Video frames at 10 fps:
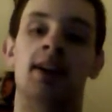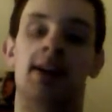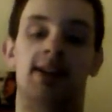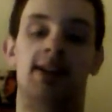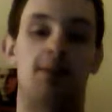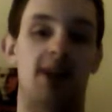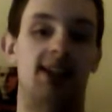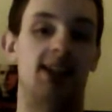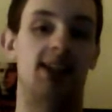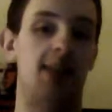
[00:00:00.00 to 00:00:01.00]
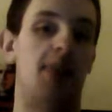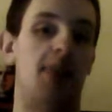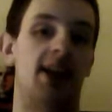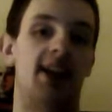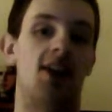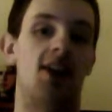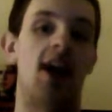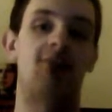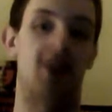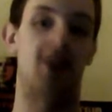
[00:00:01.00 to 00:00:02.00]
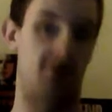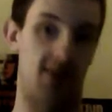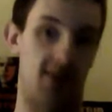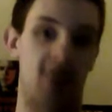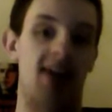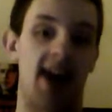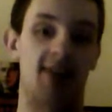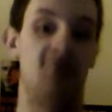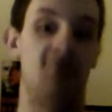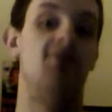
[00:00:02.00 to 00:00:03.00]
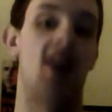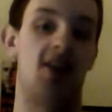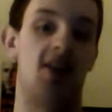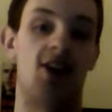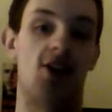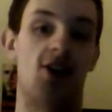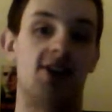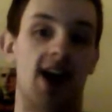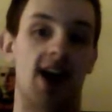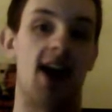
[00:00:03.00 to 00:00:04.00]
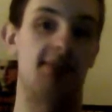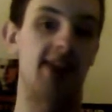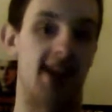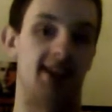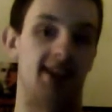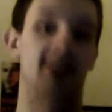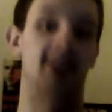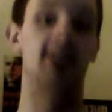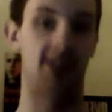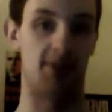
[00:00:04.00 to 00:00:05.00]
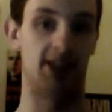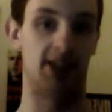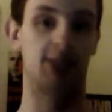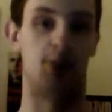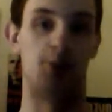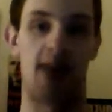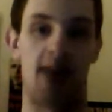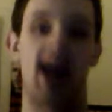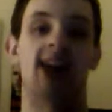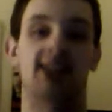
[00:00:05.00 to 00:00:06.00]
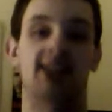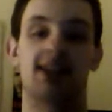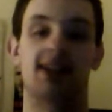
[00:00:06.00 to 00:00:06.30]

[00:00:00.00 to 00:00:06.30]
So basically, he punted it off, and we had a very hard time getting the stimulus bill passed